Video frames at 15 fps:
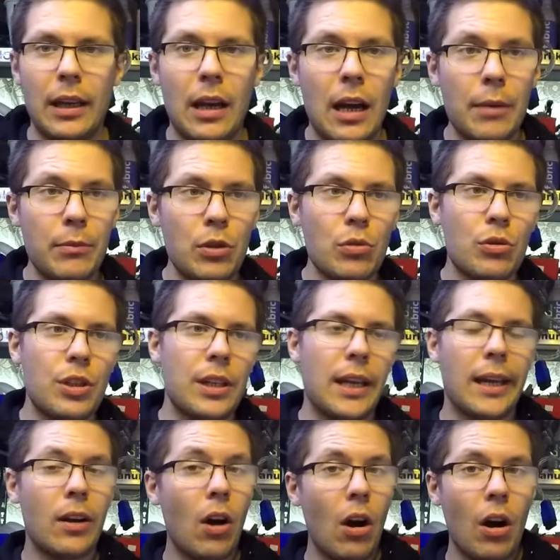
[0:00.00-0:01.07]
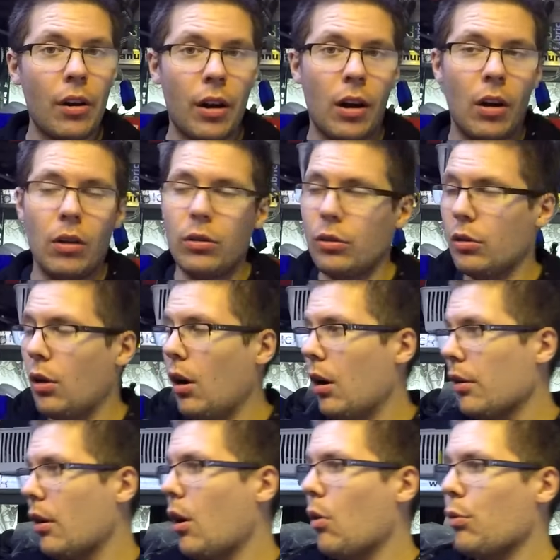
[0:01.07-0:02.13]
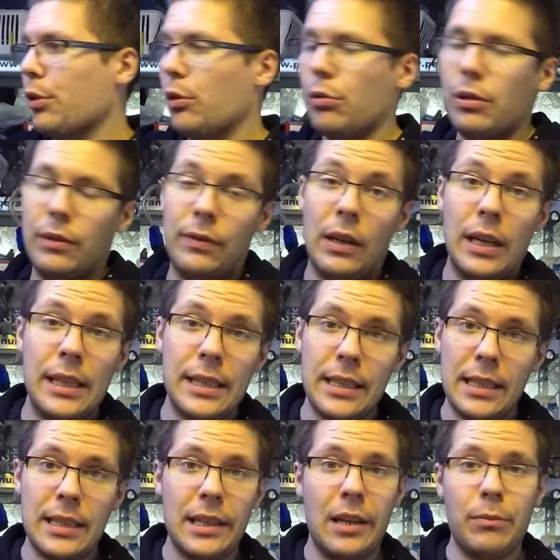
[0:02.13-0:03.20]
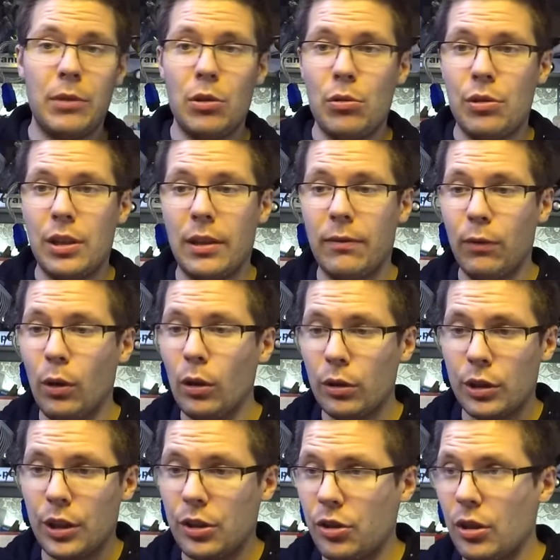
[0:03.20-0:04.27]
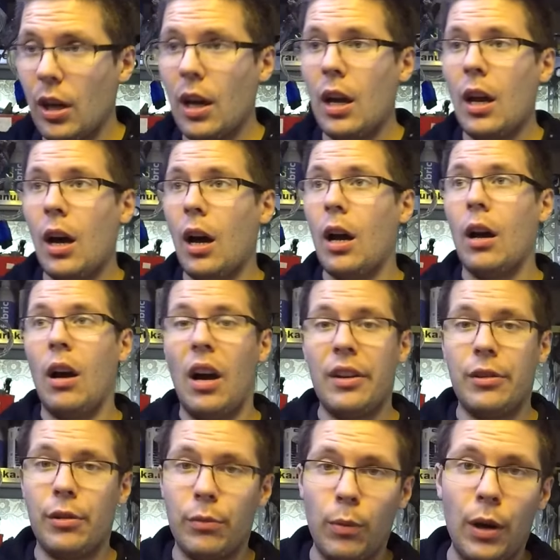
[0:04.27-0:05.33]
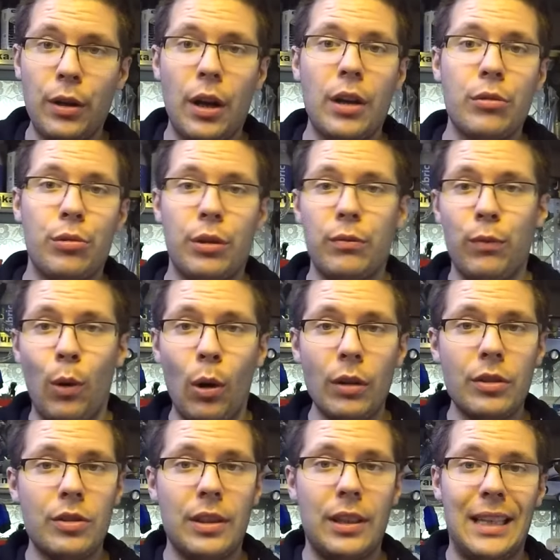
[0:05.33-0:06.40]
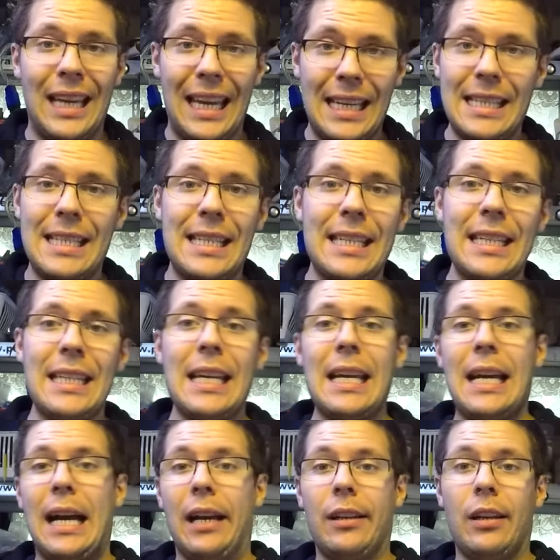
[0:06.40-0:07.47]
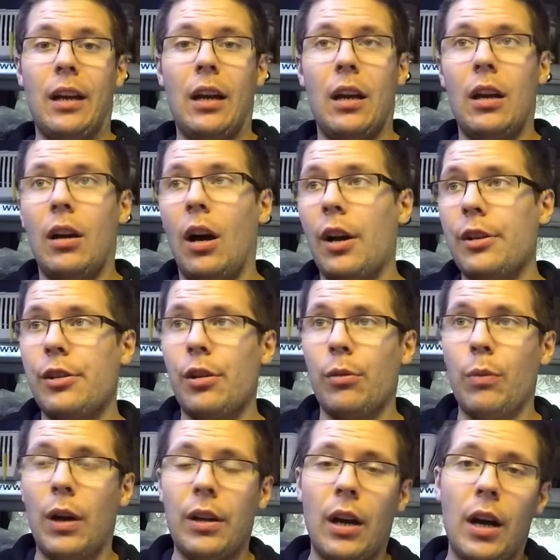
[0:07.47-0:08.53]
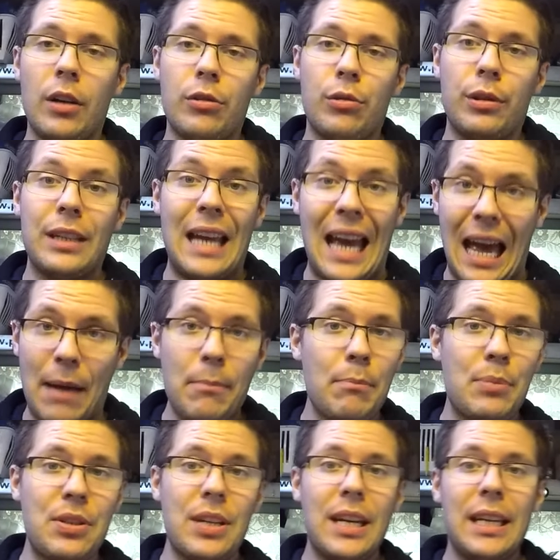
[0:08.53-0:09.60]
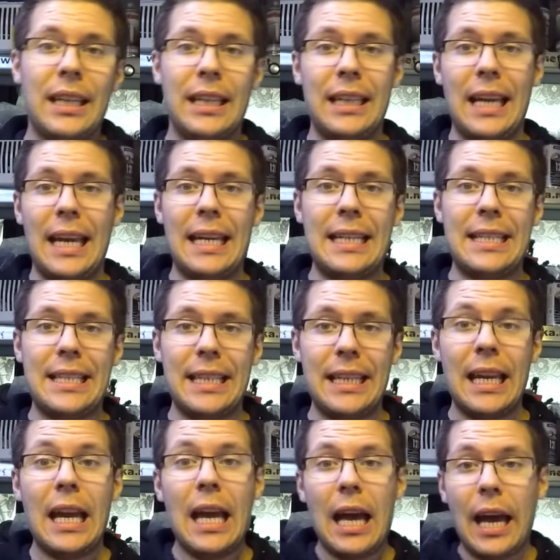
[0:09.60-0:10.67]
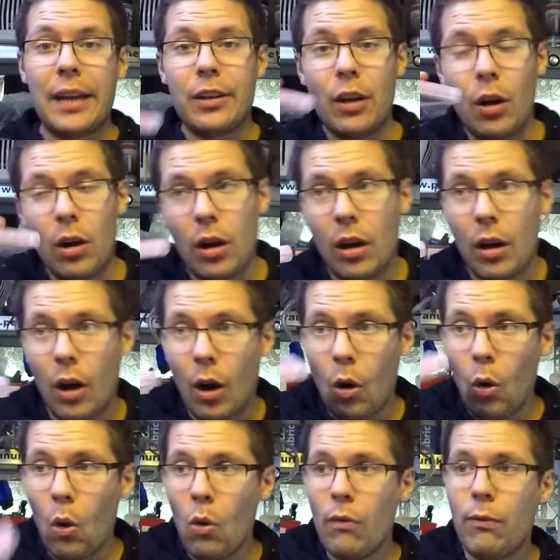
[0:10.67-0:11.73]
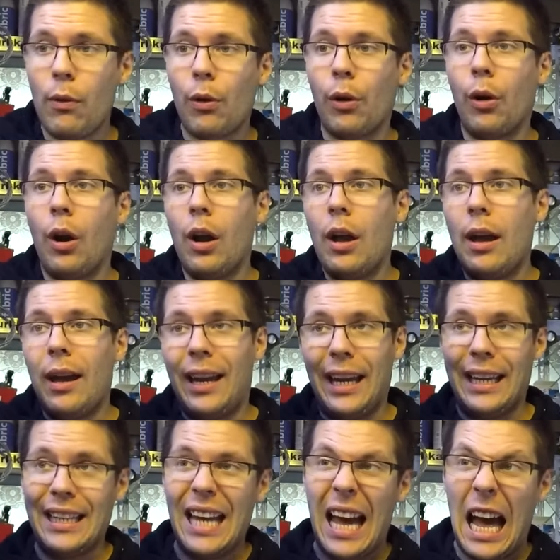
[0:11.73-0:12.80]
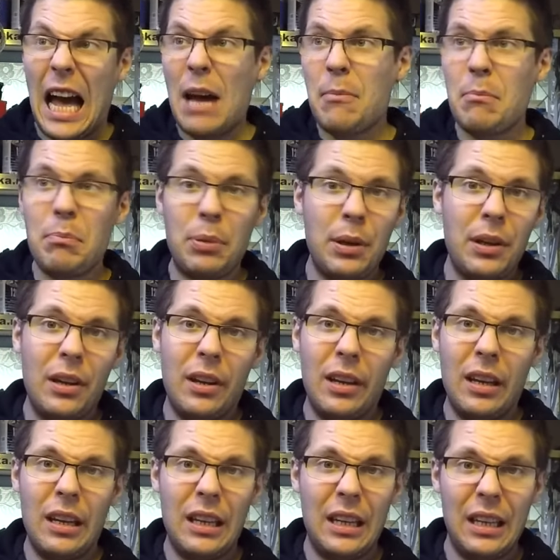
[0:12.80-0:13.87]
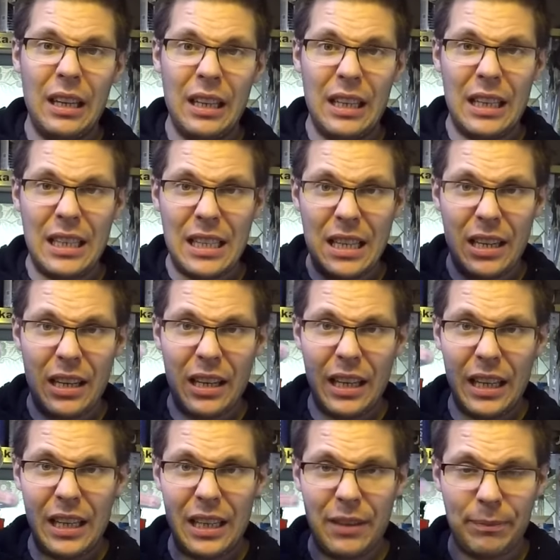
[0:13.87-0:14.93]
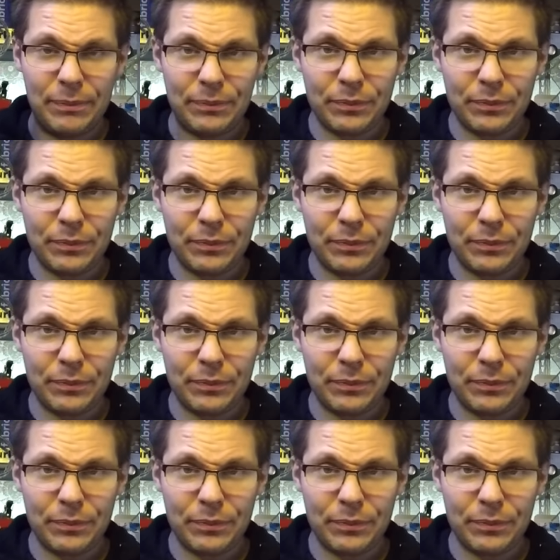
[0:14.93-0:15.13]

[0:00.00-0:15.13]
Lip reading: I'm using a car audio devices. I'm using voltage under 100 volts AC, and under 100 amps in AC, and over a amp in